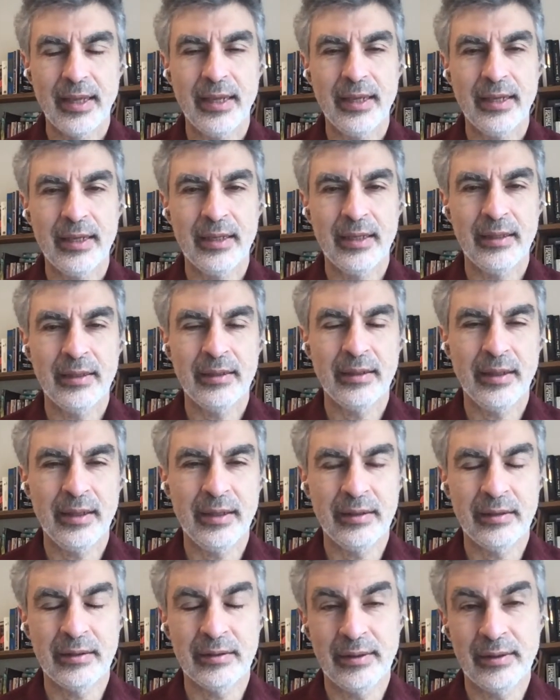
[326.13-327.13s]
and,
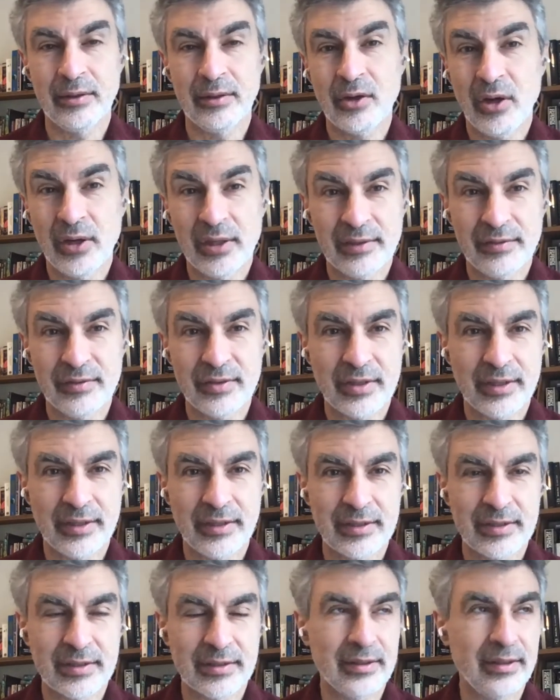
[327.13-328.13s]
and, and cognitive
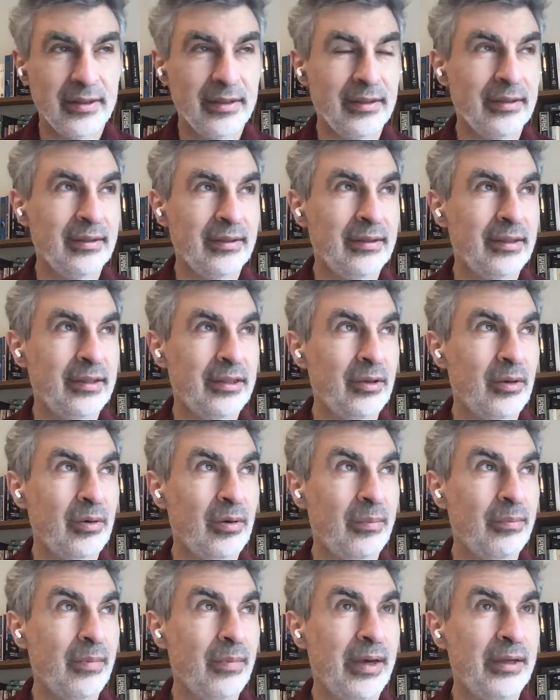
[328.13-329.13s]
science and, you
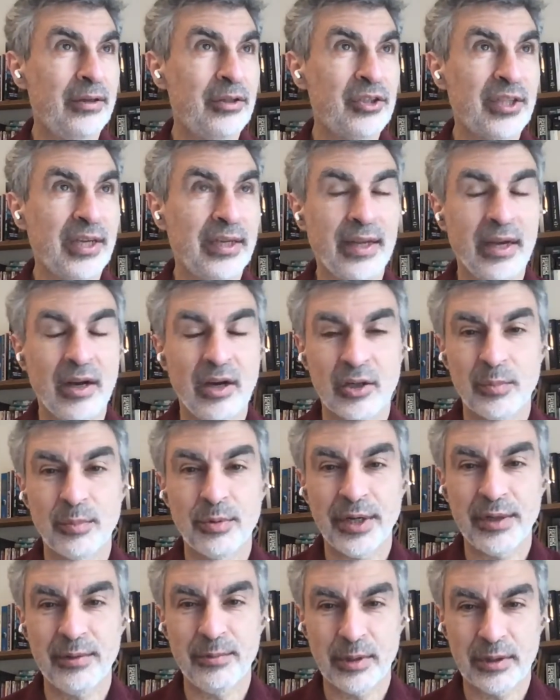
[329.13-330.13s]
know, understanding how the
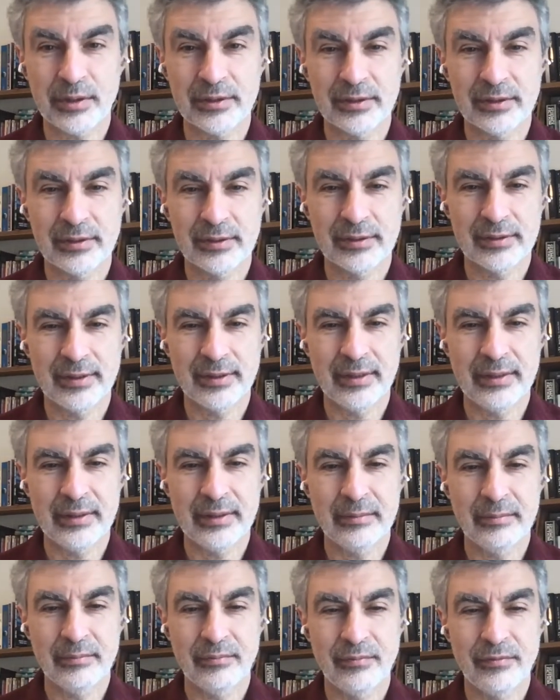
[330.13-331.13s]
brain works
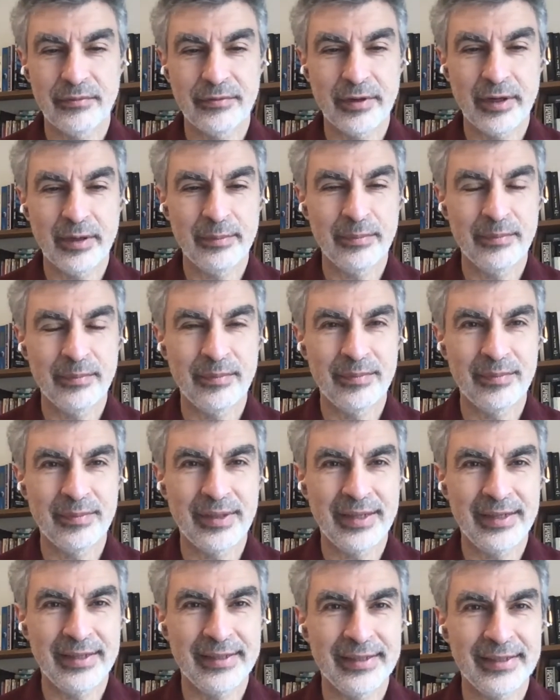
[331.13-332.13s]
um, from
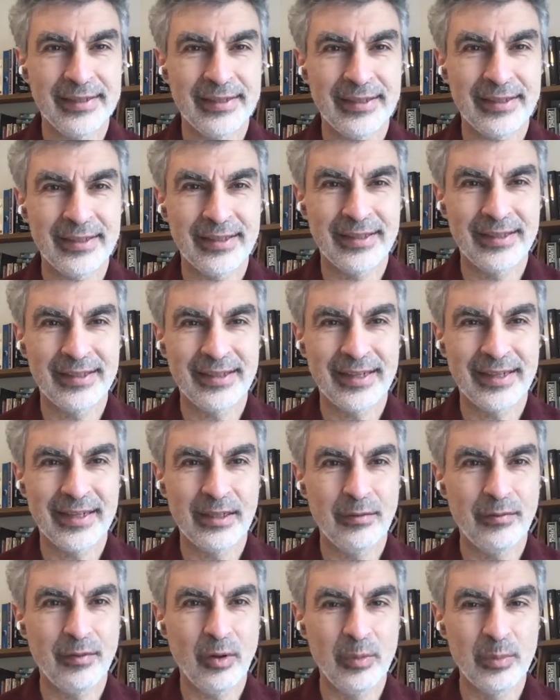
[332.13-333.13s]
uh,
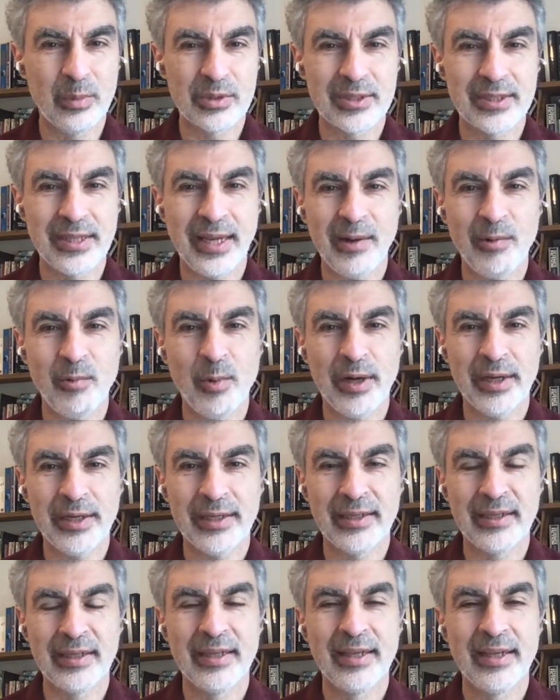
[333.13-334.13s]
kind of almost day
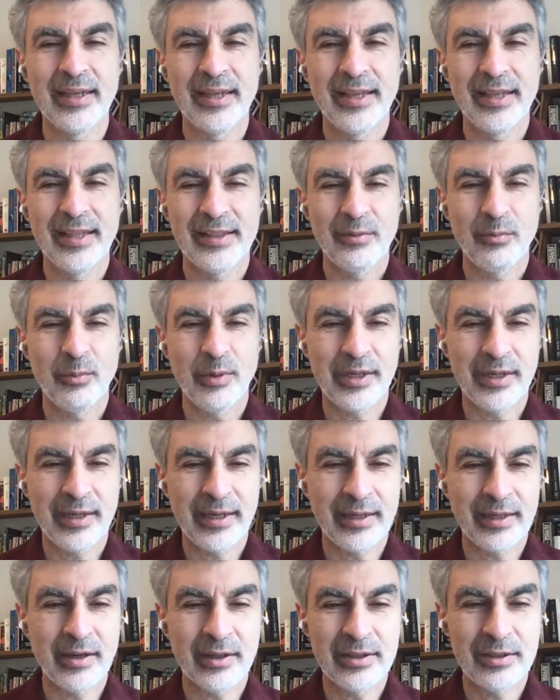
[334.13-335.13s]
one, where
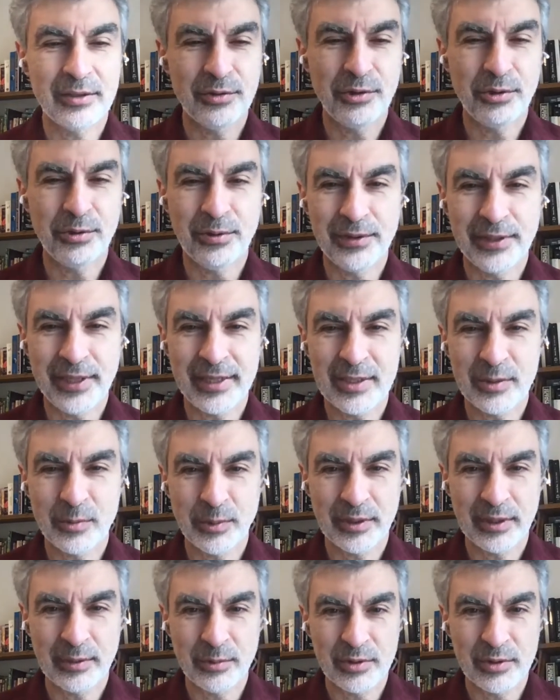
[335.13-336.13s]
I got into neural nets
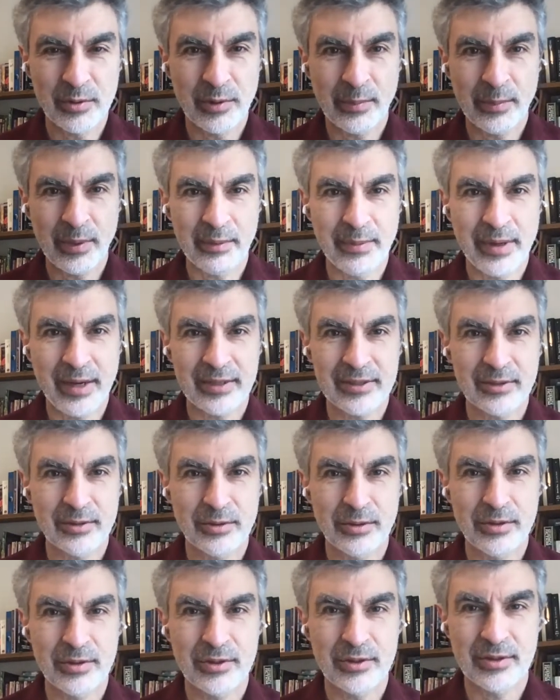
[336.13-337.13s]
when I was doing my
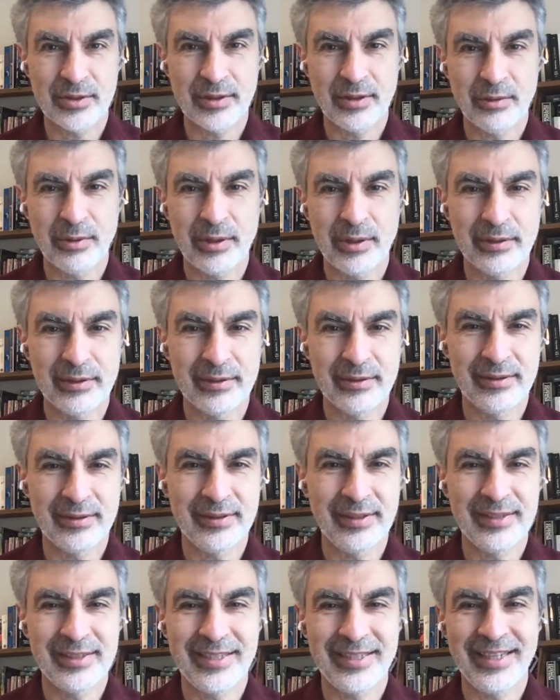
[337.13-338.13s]
master's around
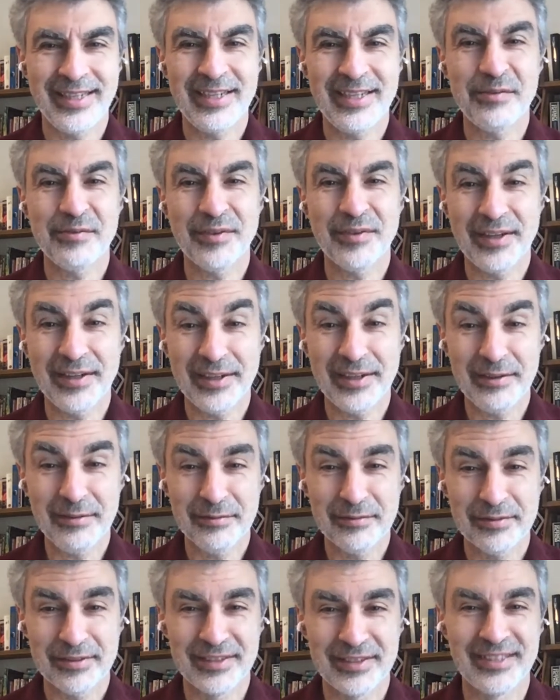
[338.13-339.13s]
nineteen eighty-five.